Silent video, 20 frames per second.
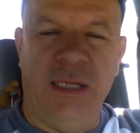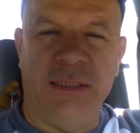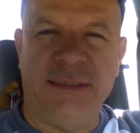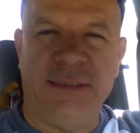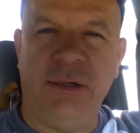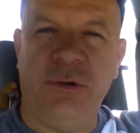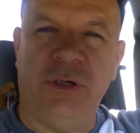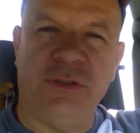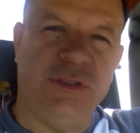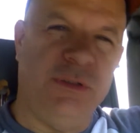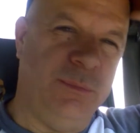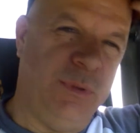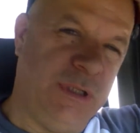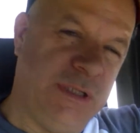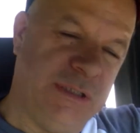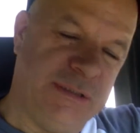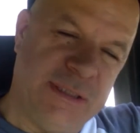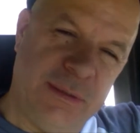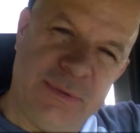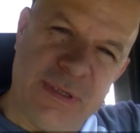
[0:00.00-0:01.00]
And it's
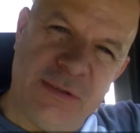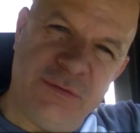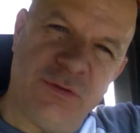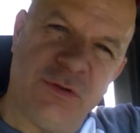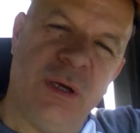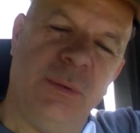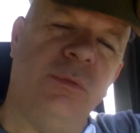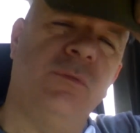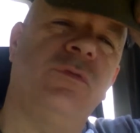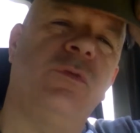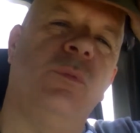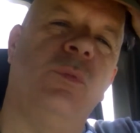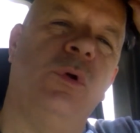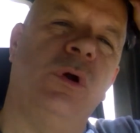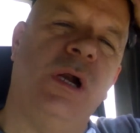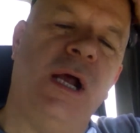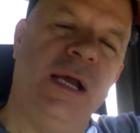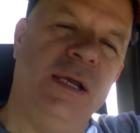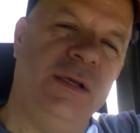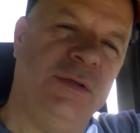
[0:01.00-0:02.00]
interesting because sometimes they're coming
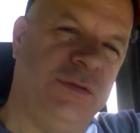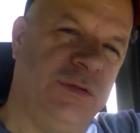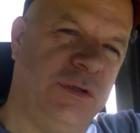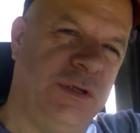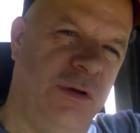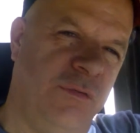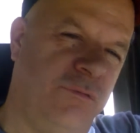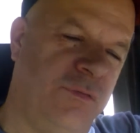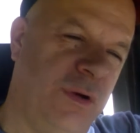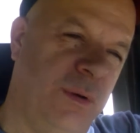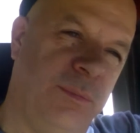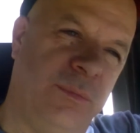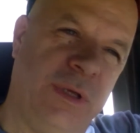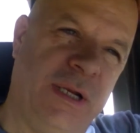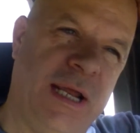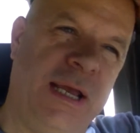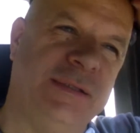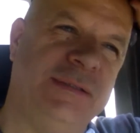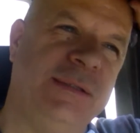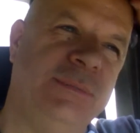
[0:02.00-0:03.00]
from where I used to come
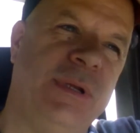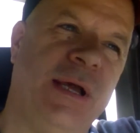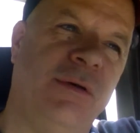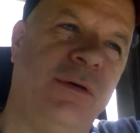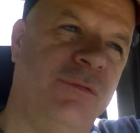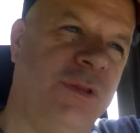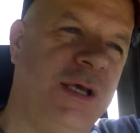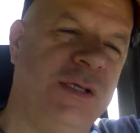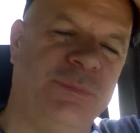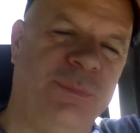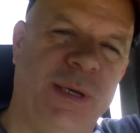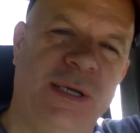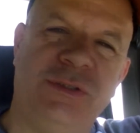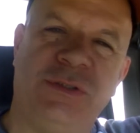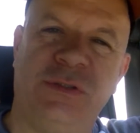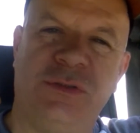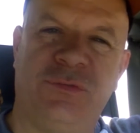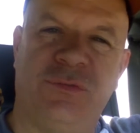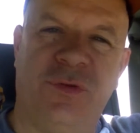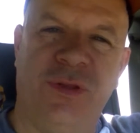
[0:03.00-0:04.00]
from, and I seem to have less
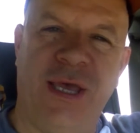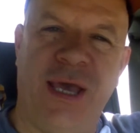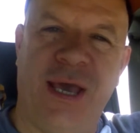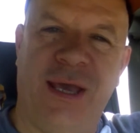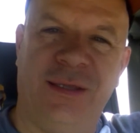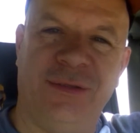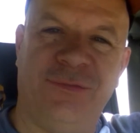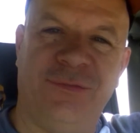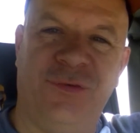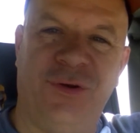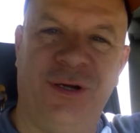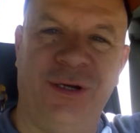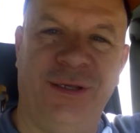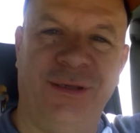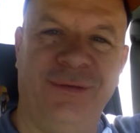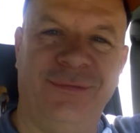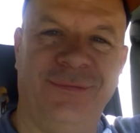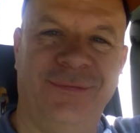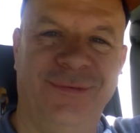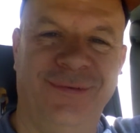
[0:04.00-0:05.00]
patience for that. It's
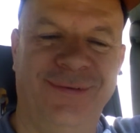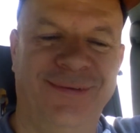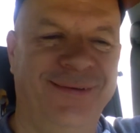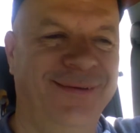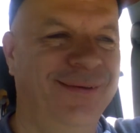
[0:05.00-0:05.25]
funny.